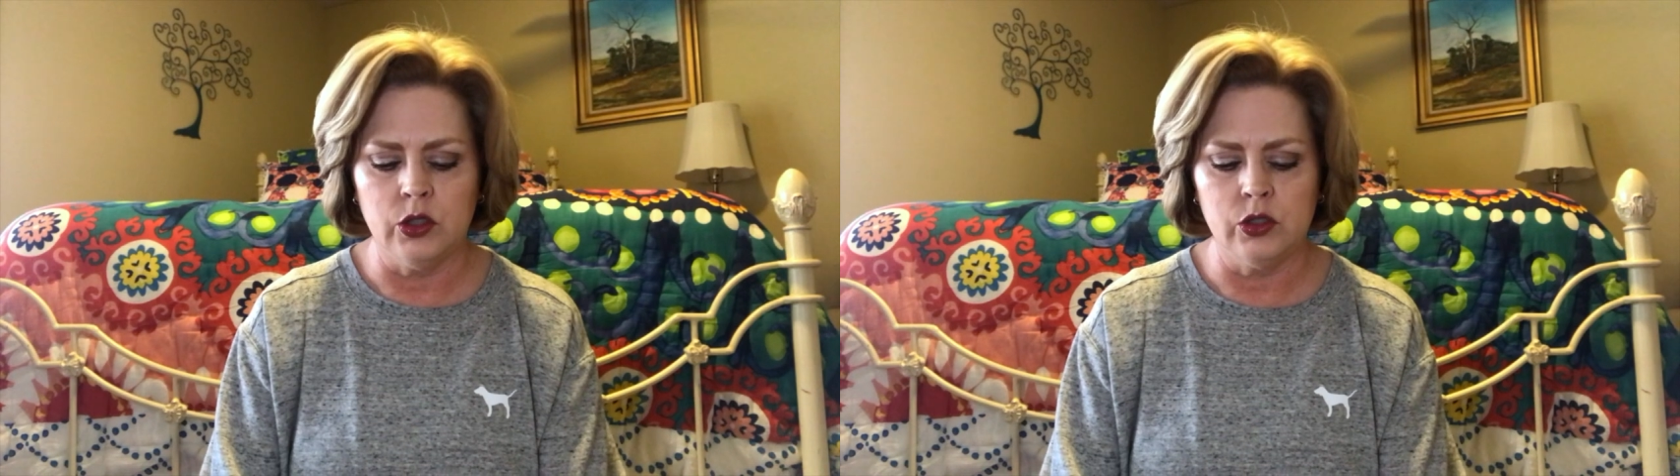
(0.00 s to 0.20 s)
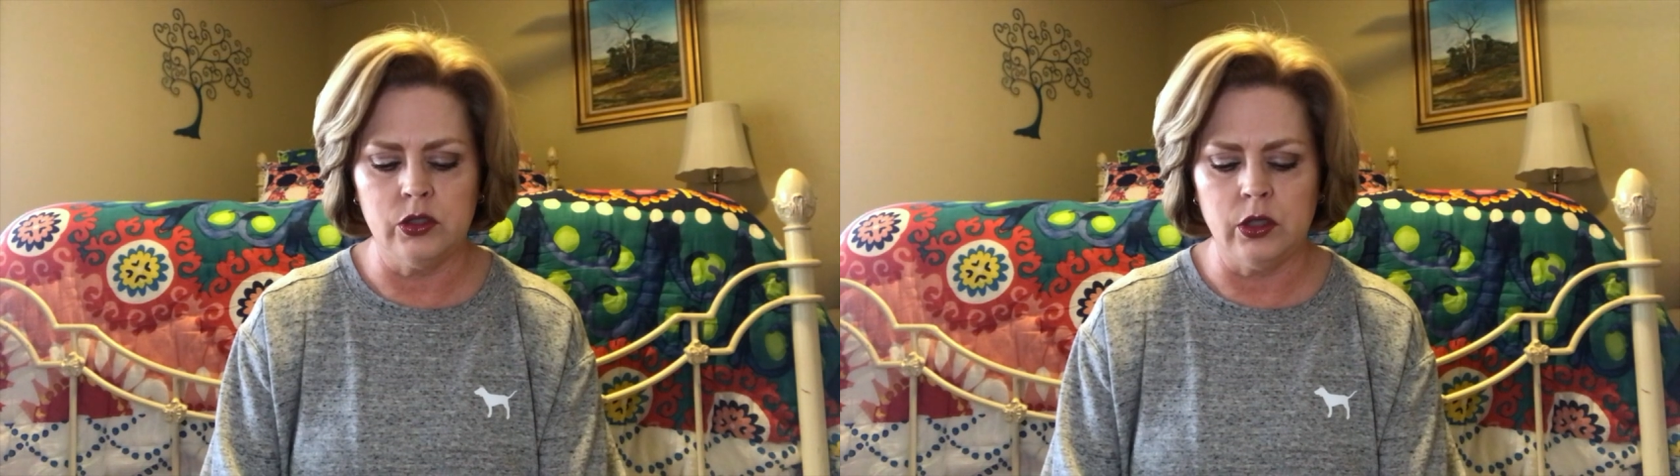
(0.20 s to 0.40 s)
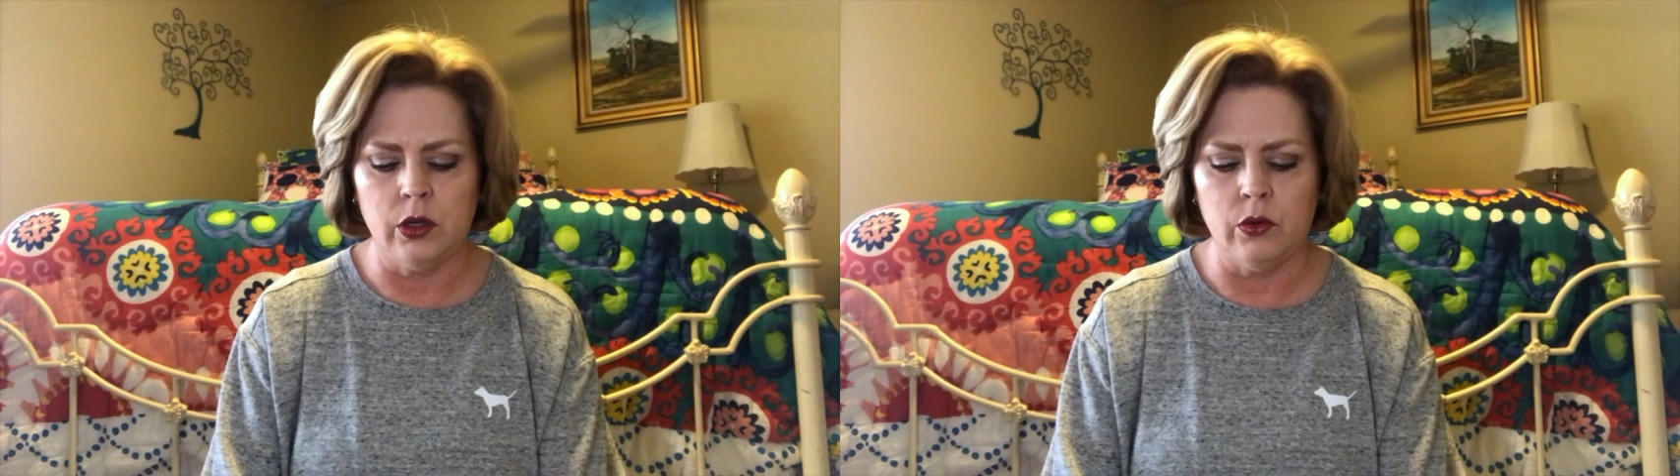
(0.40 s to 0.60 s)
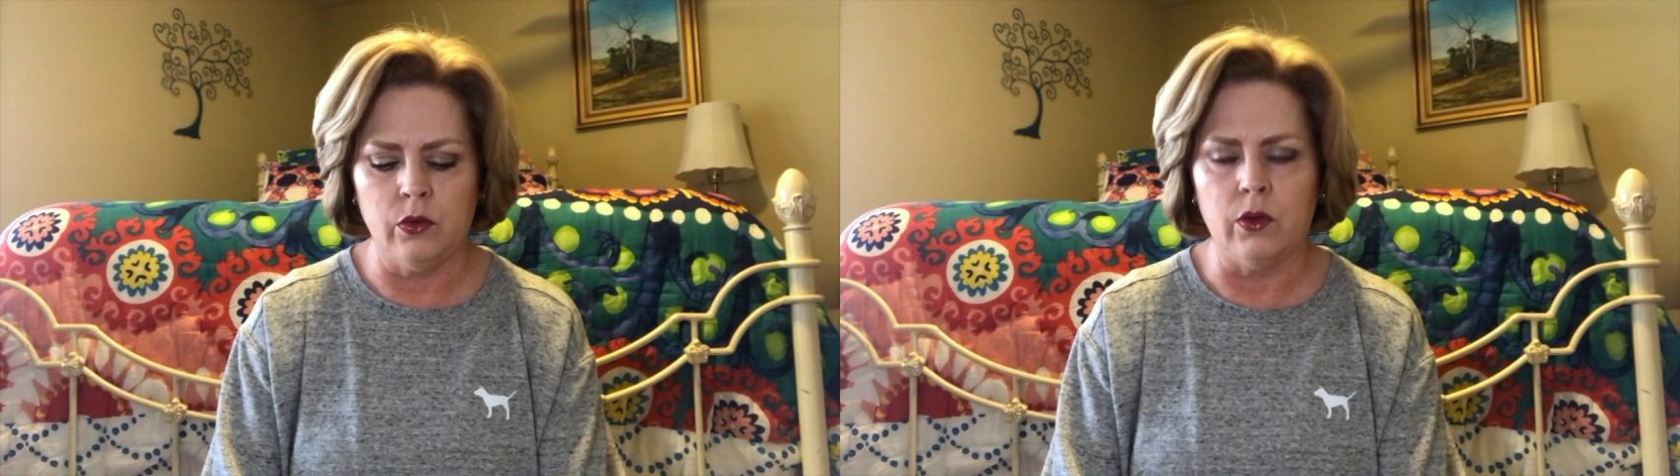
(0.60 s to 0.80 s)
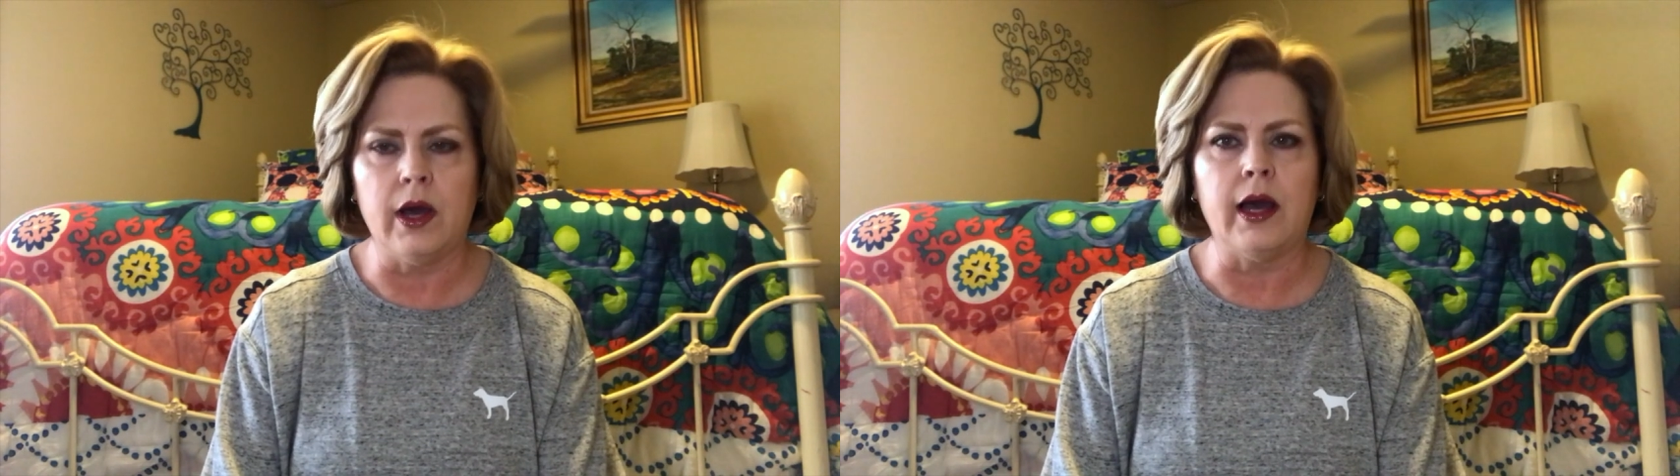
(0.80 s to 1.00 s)

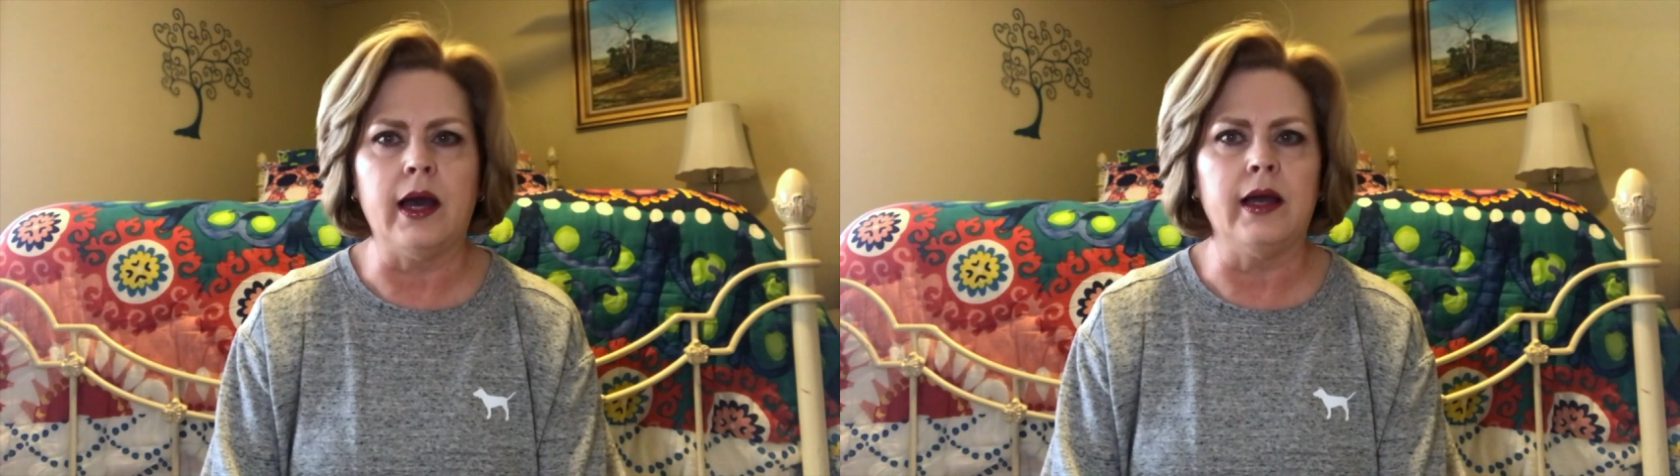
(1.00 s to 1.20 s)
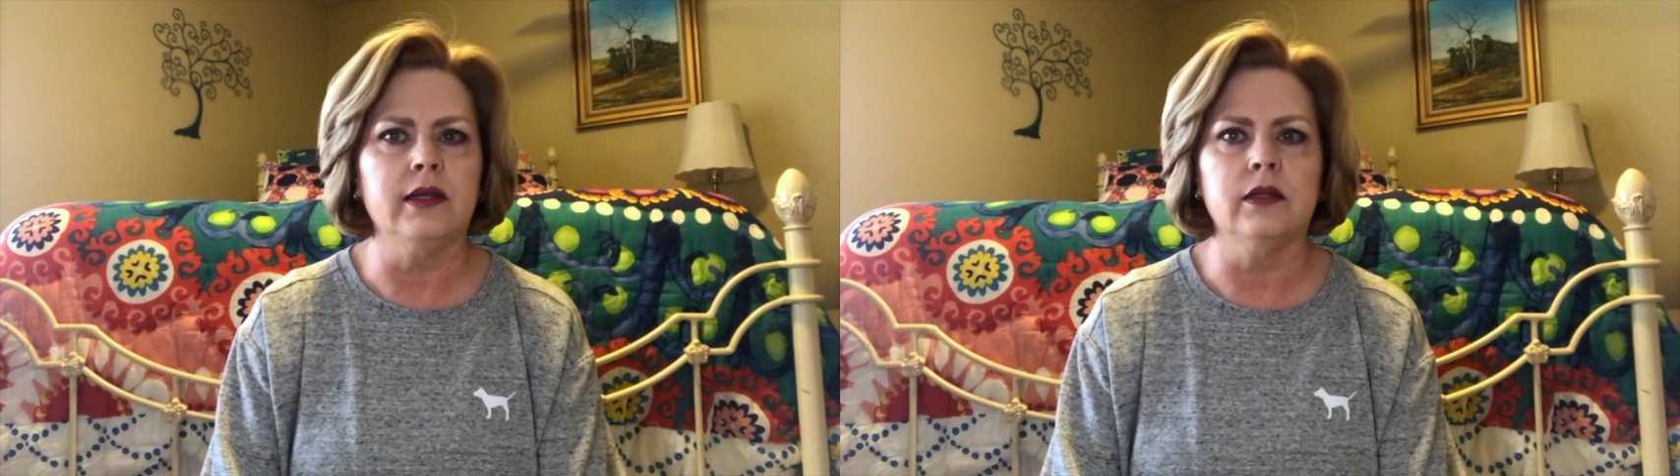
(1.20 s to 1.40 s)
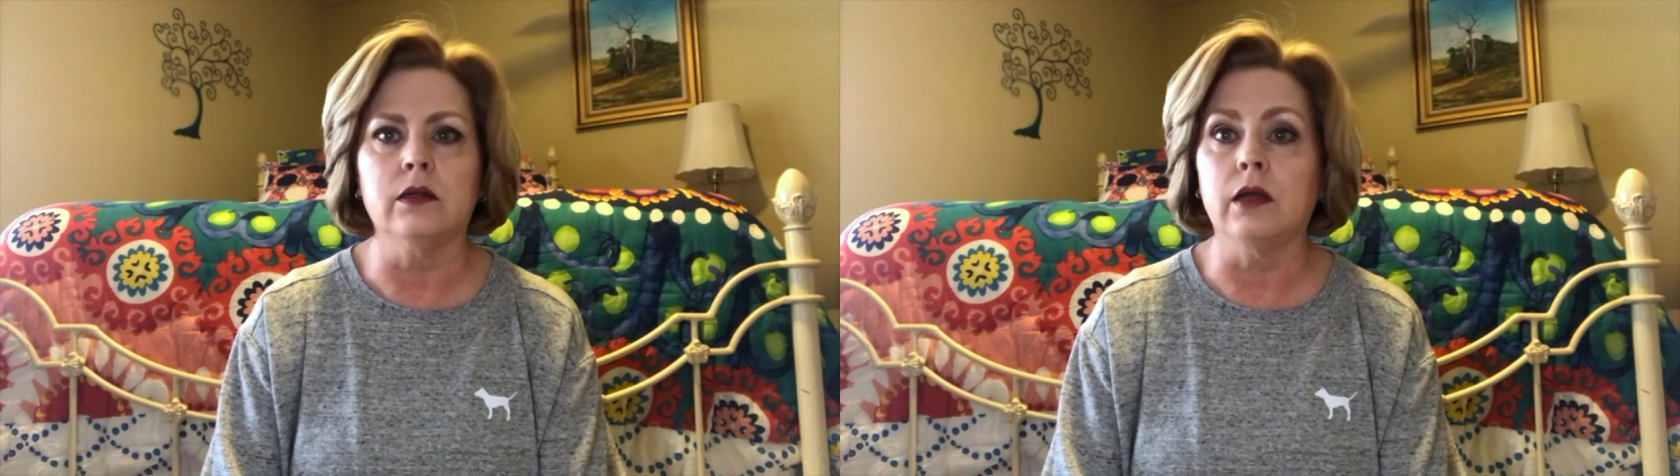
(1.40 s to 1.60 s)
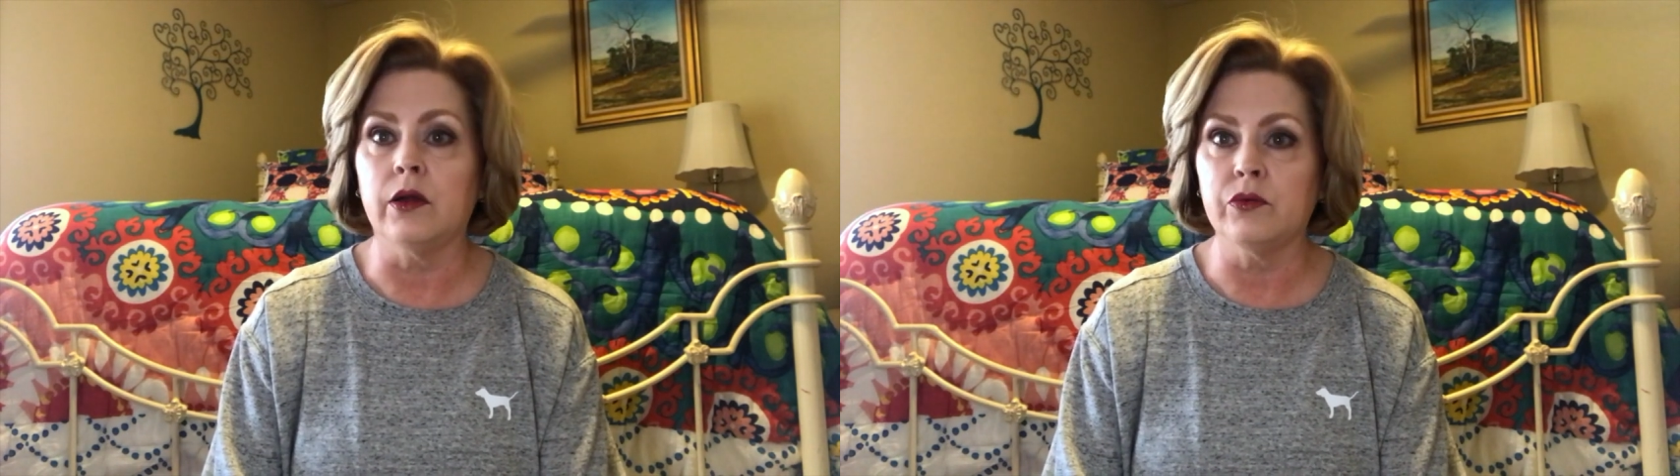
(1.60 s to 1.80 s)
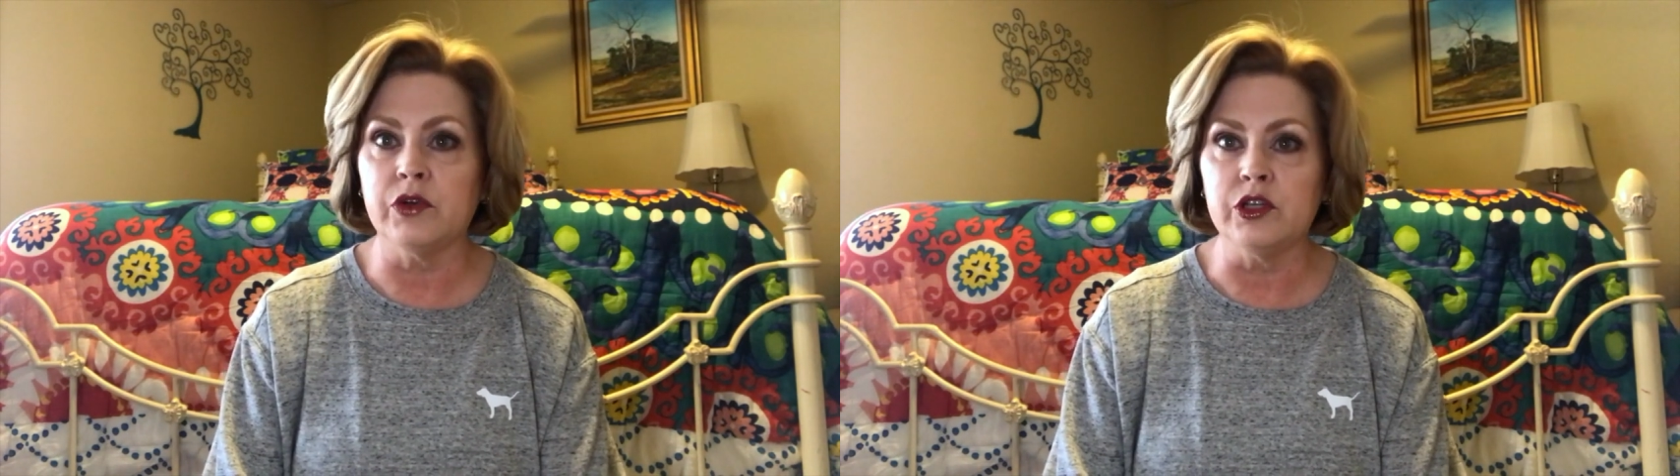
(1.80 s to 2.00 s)
So I did a
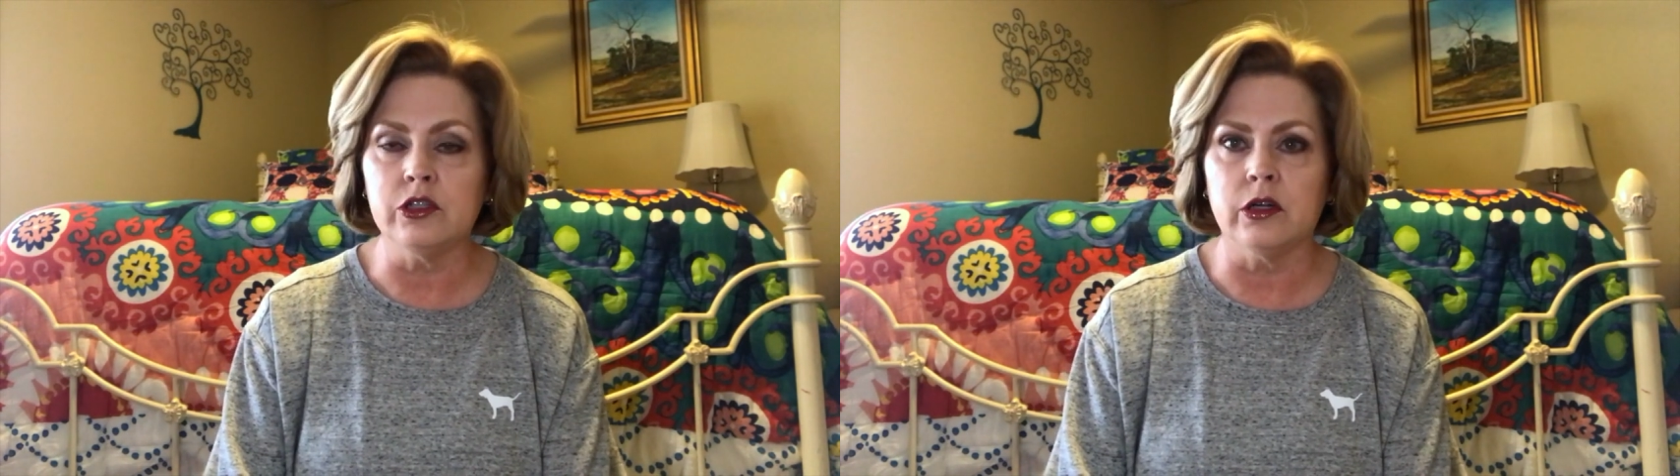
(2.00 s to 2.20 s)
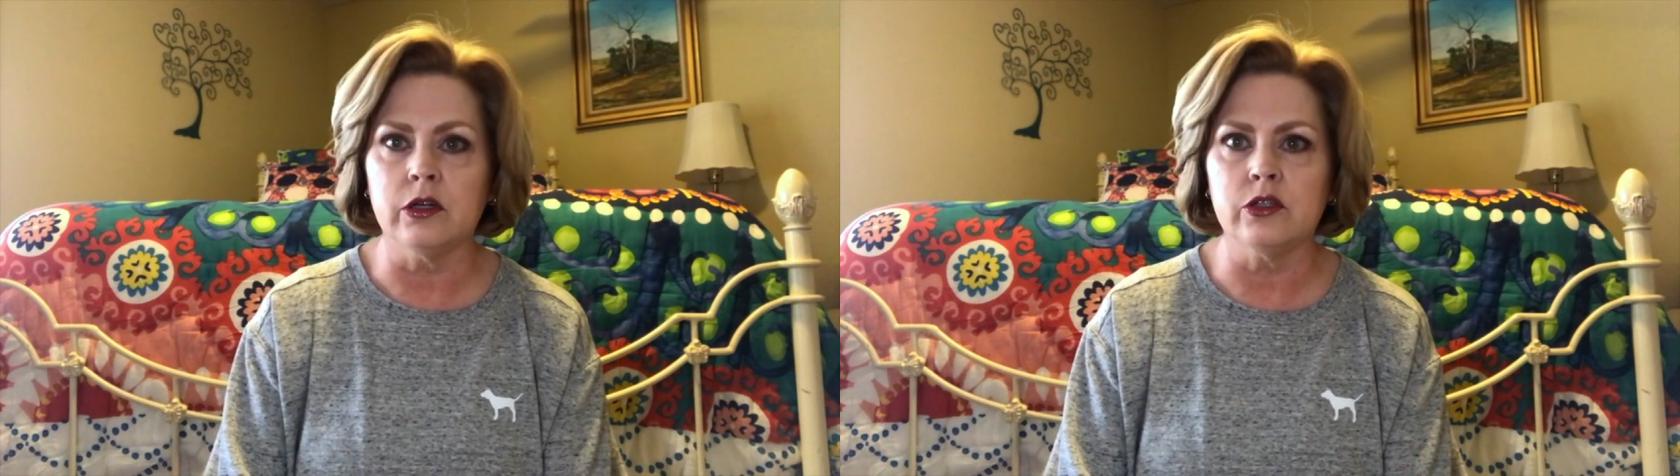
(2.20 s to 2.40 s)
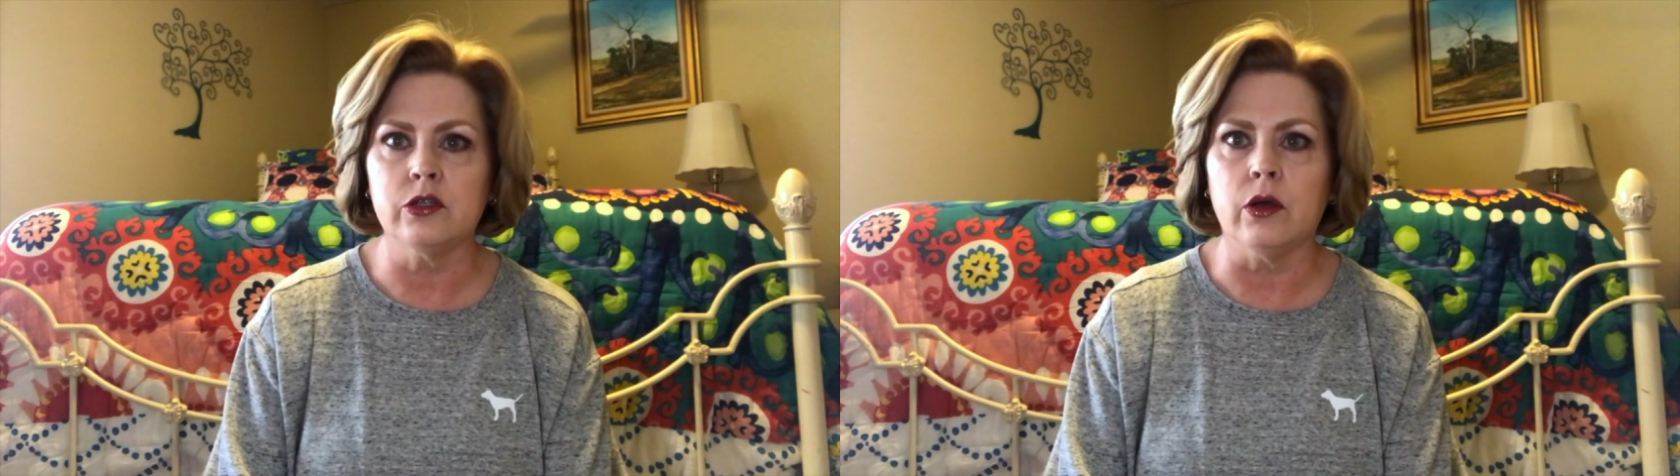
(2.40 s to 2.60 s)
lot of research